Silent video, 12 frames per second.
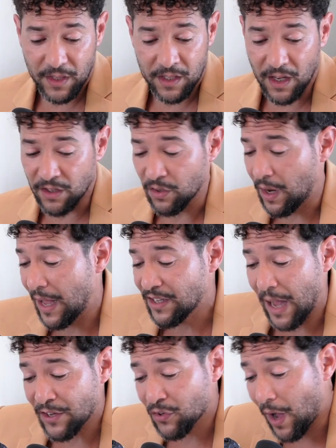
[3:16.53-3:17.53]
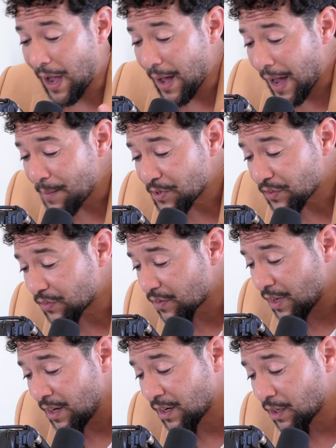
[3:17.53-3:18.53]
Yeah, dude. I, so I, I'm just,
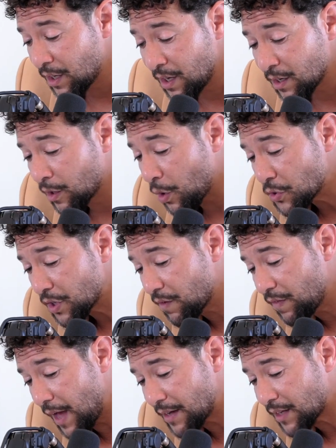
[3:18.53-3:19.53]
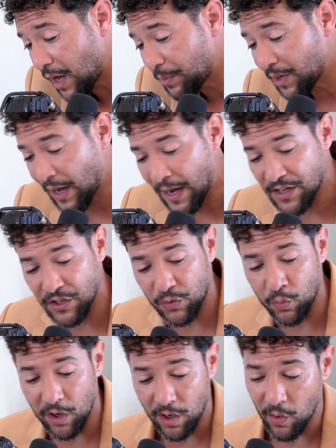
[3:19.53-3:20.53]
in, in closing of that topic, I just
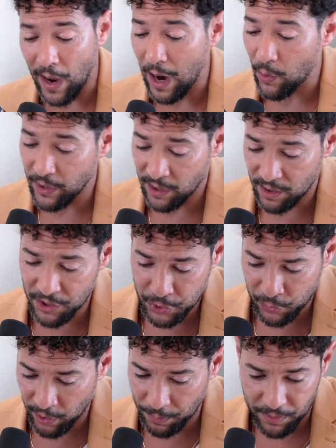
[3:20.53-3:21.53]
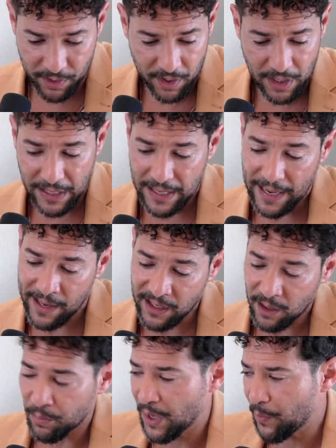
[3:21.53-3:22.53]
want to know how we can disrupt and
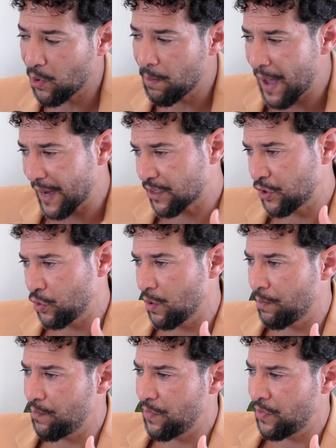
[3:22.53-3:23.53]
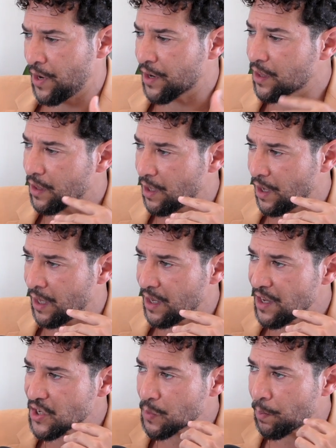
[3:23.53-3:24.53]
get people back to the, there, it
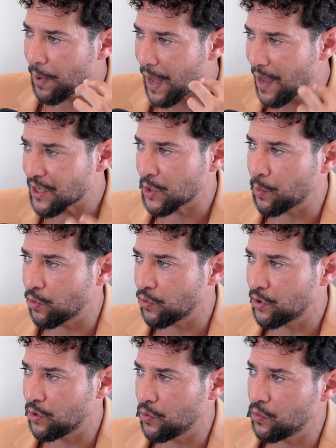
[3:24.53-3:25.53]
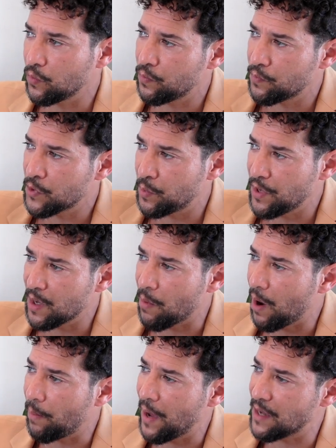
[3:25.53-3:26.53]
is possible to speak
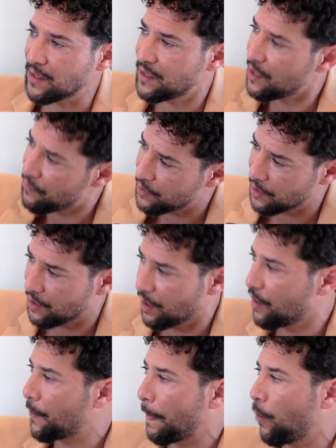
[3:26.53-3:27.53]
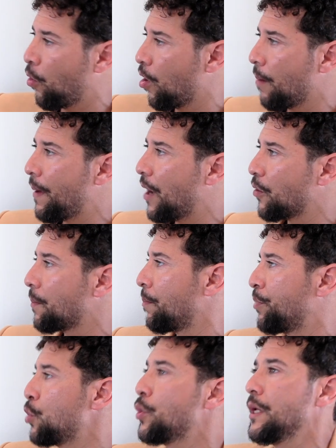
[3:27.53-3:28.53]
about positivity mm. or about
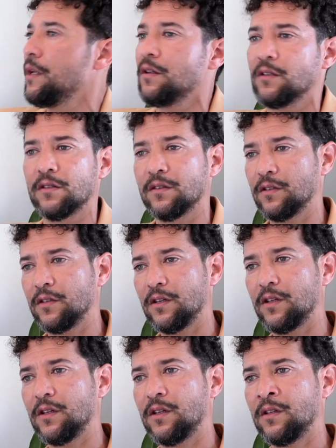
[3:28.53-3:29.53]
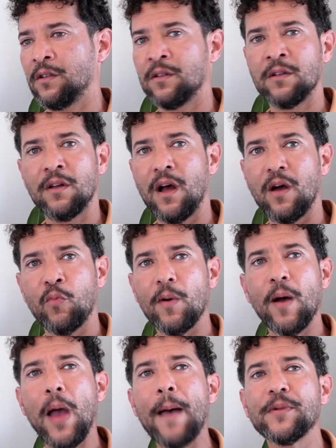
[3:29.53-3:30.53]
beauty. Yeah. What
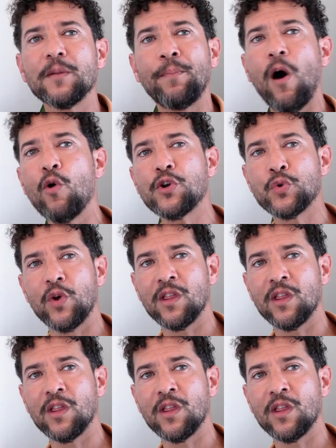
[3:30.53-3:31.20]
happened to poetry?